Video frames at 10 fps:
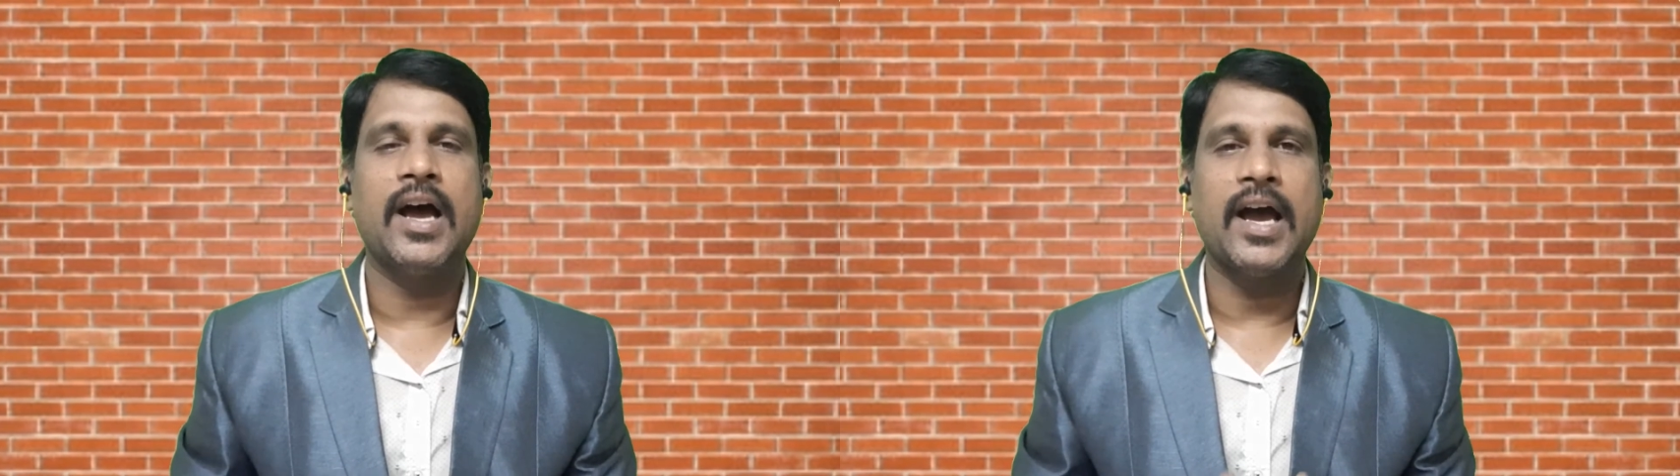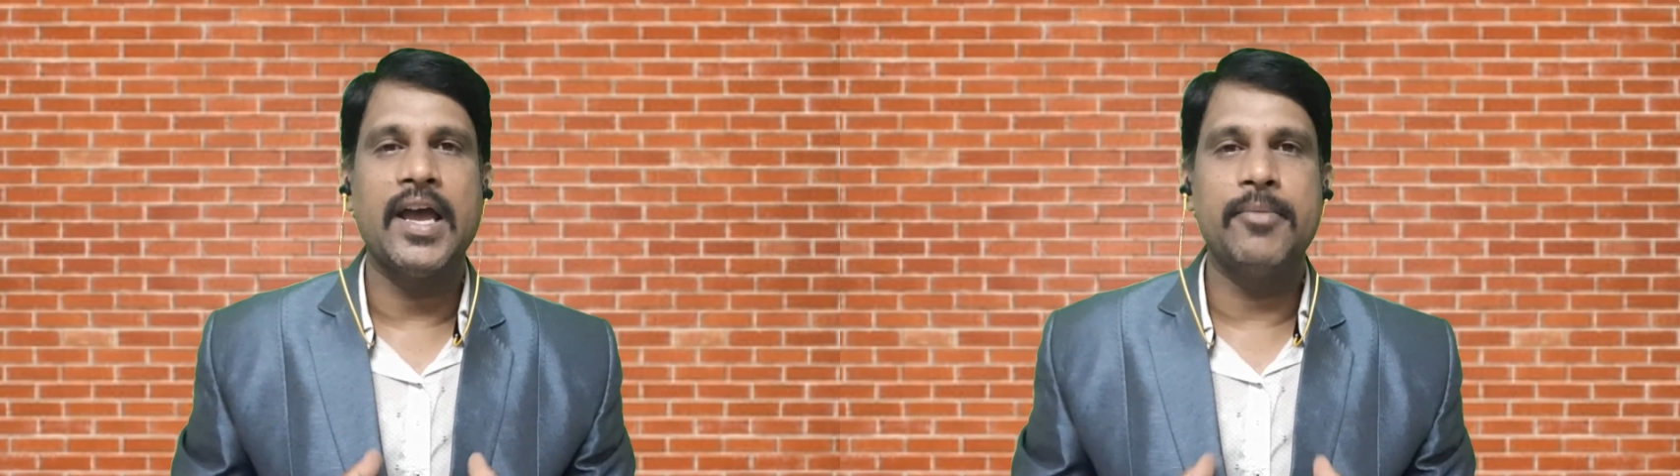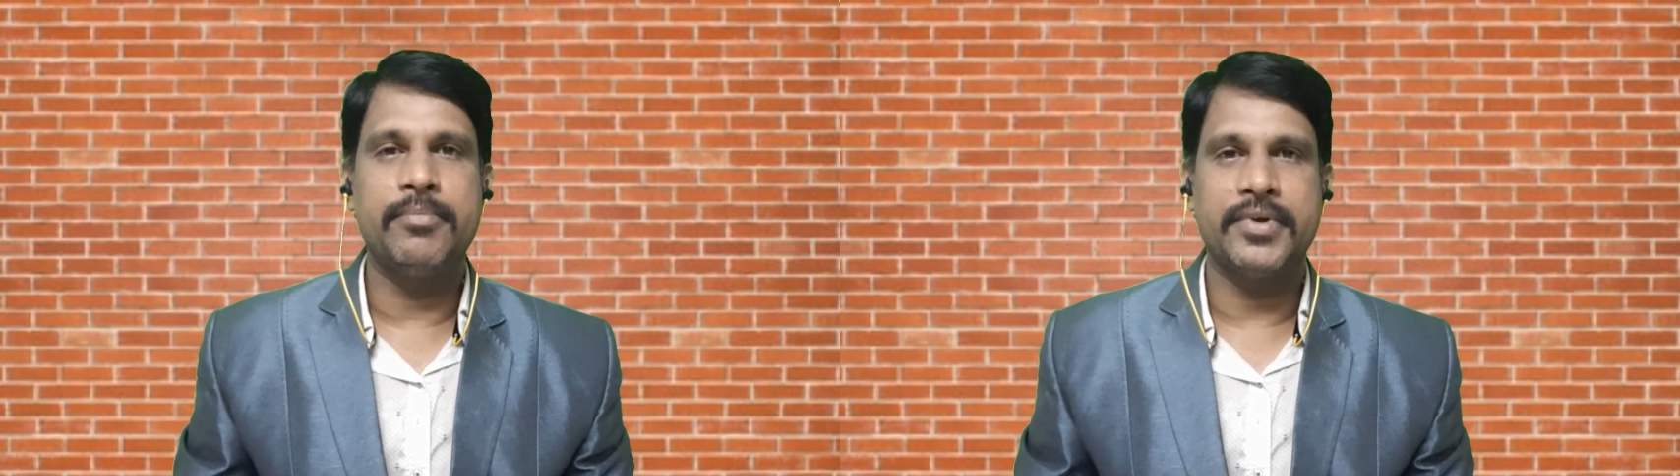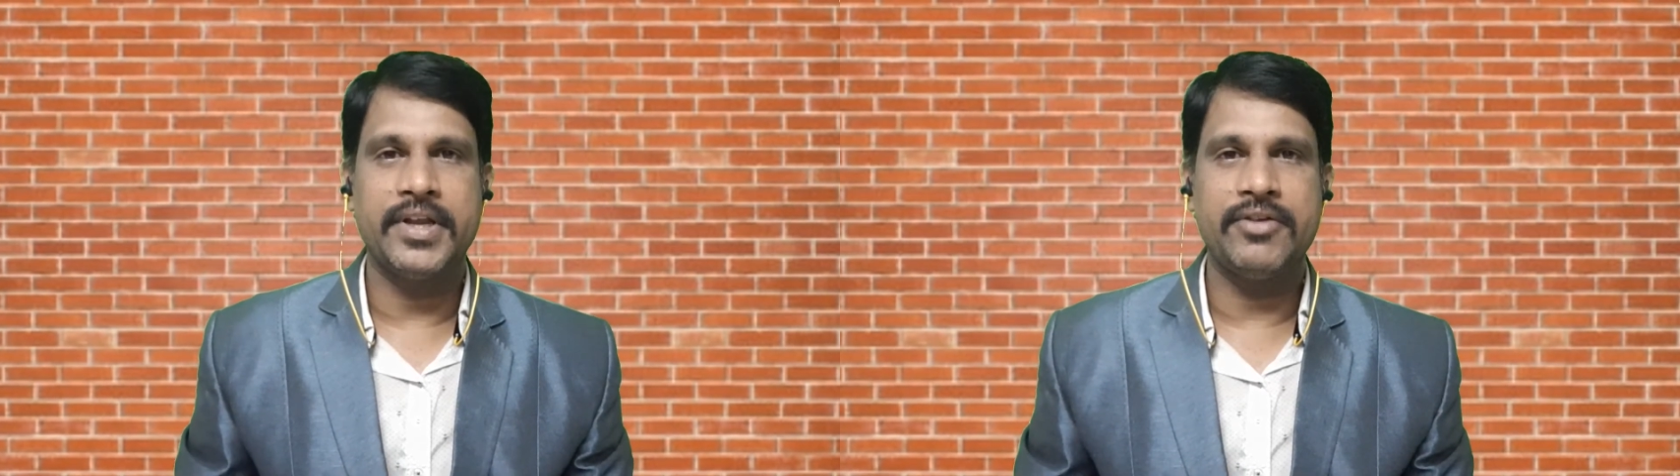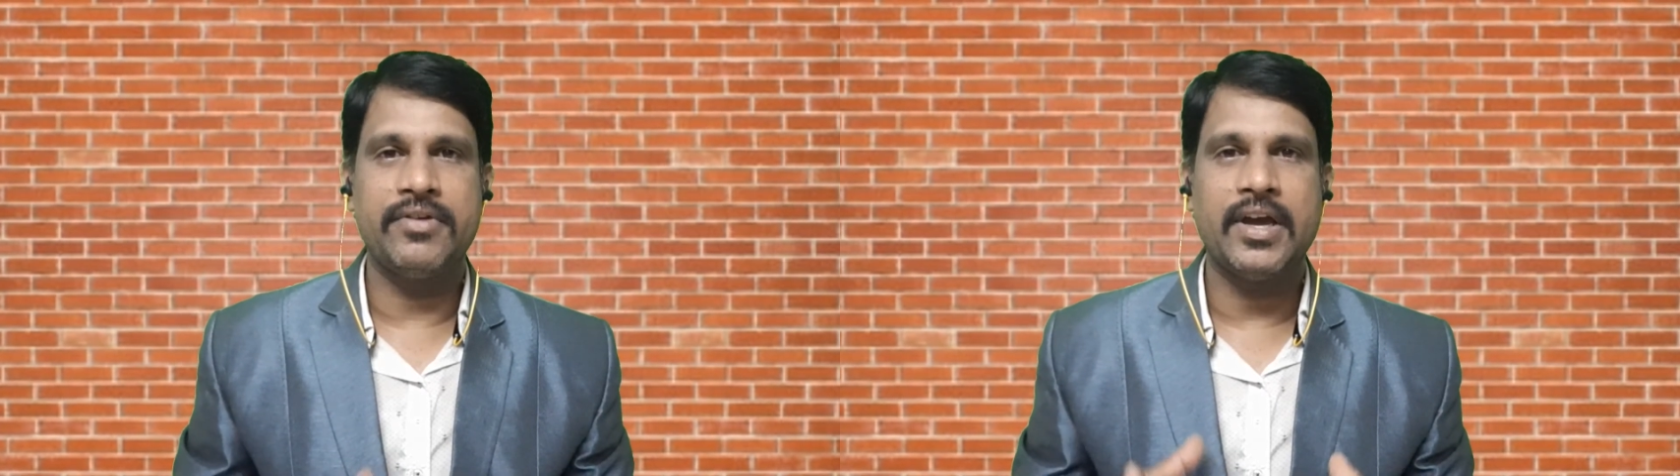I am
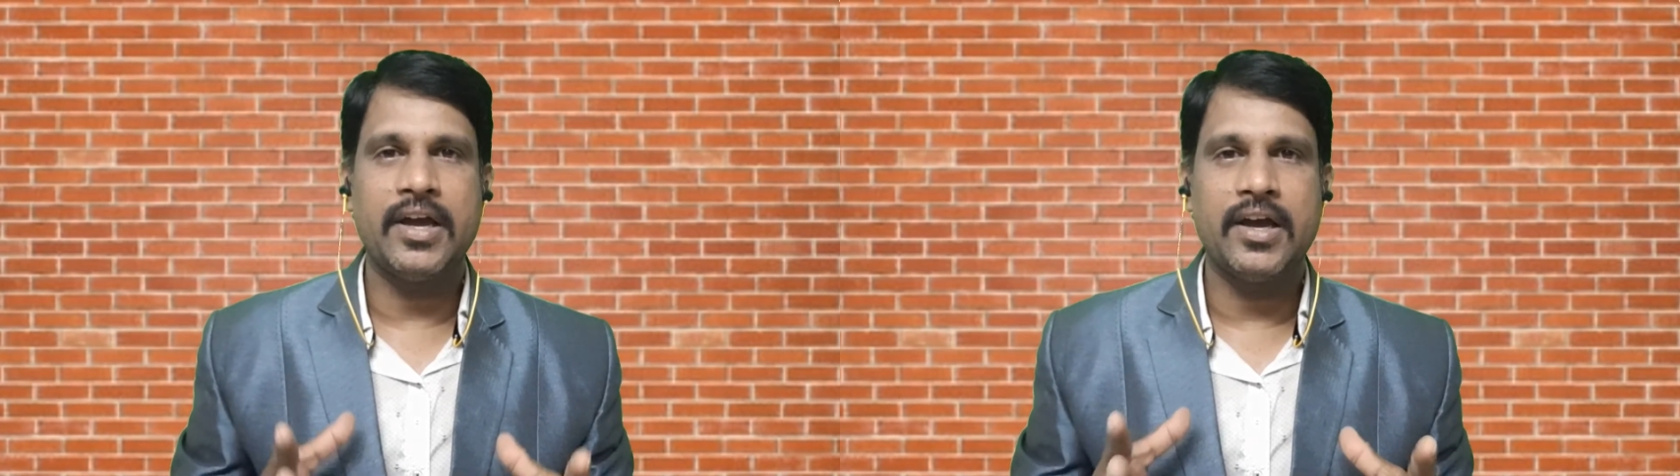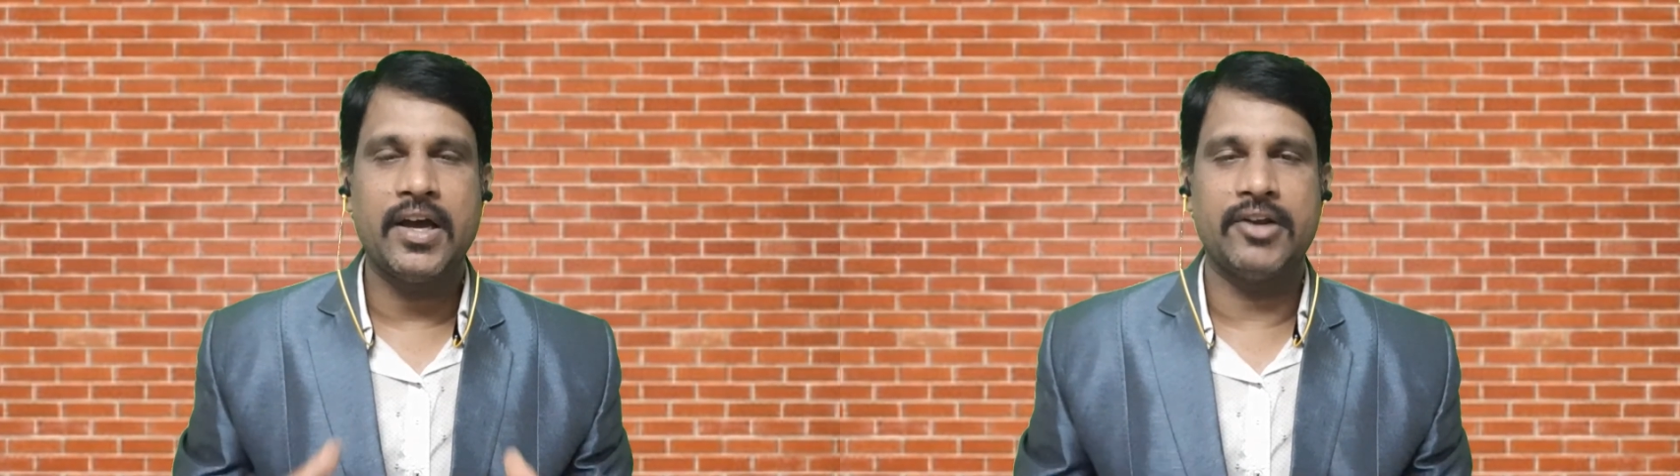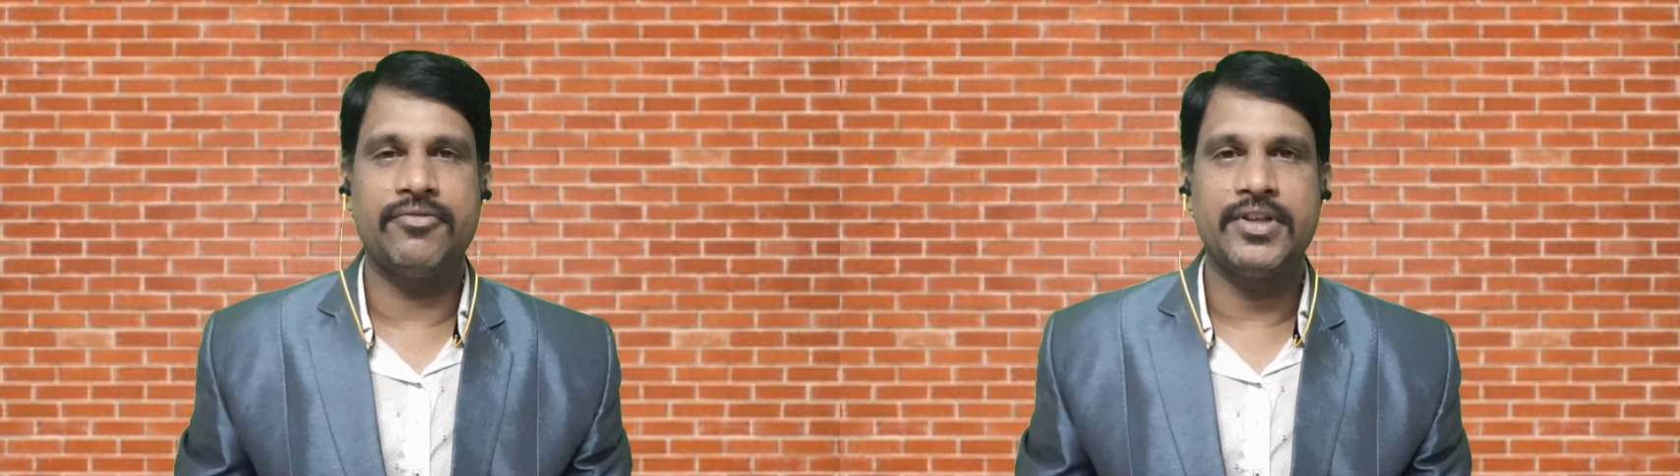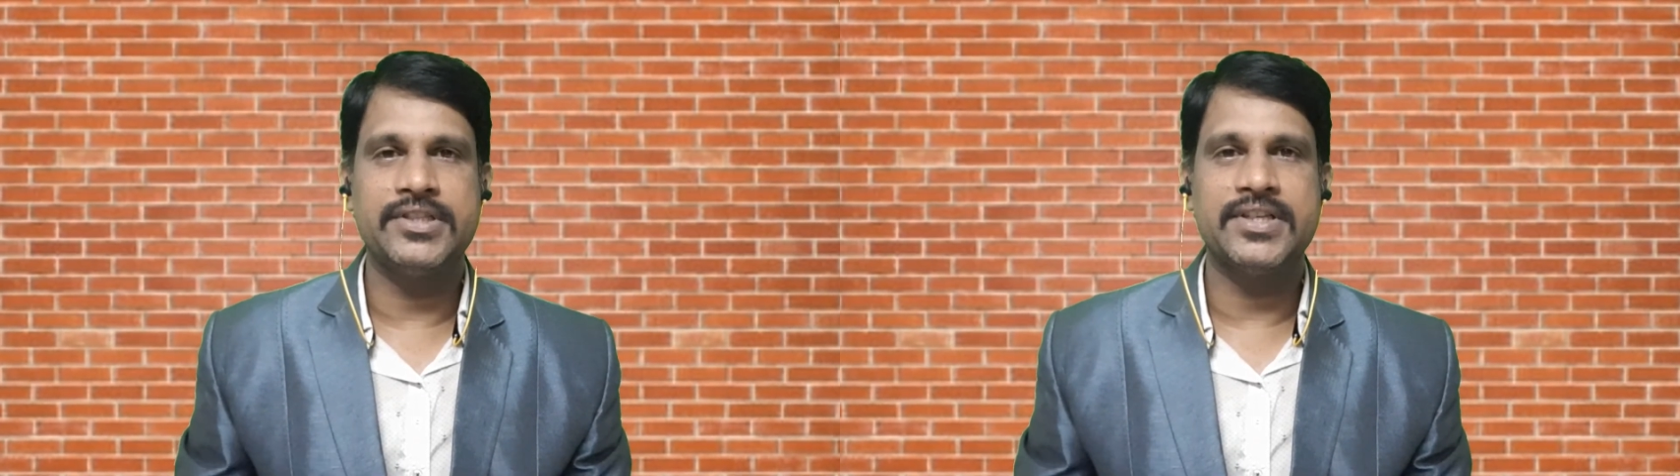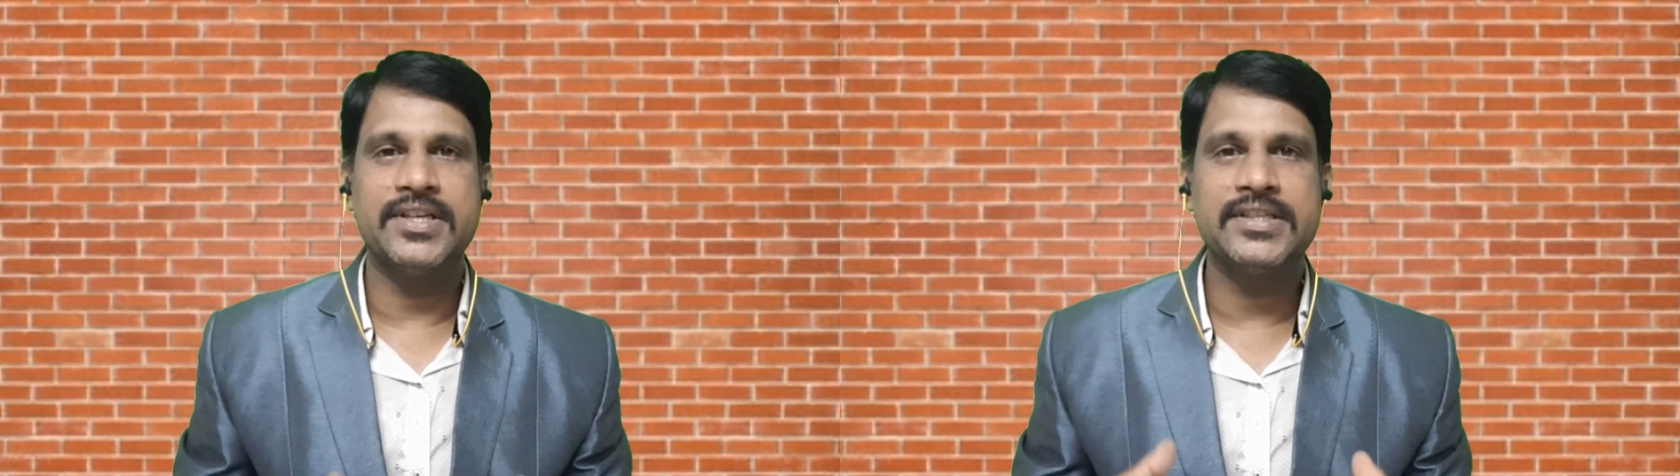brave,
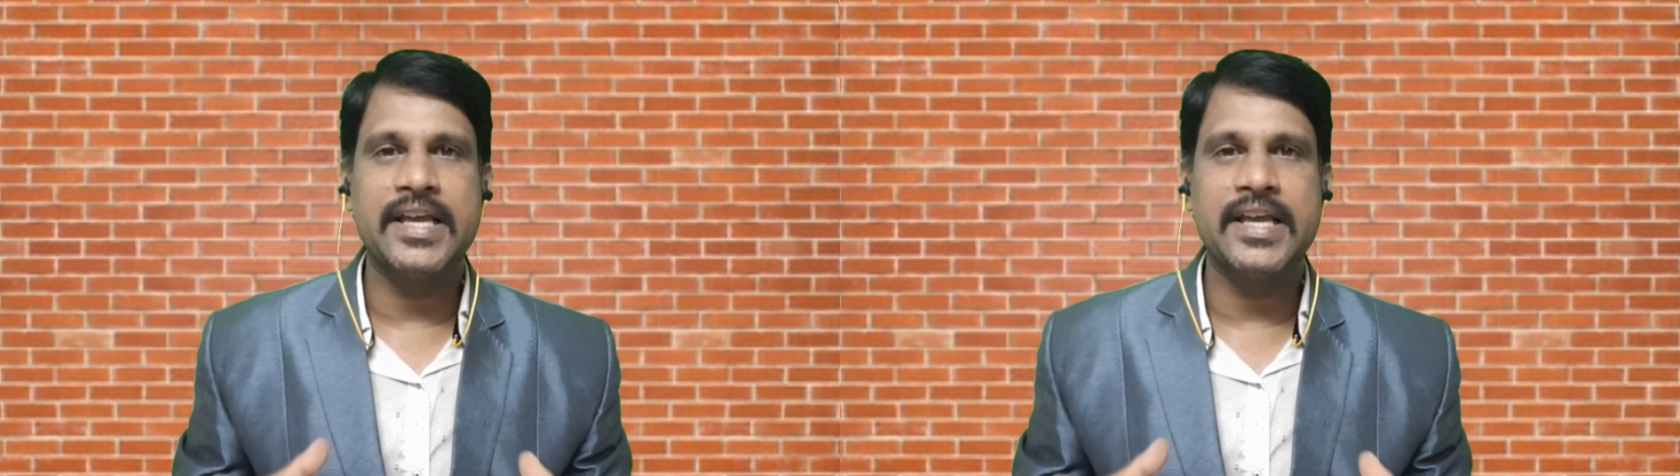adventurous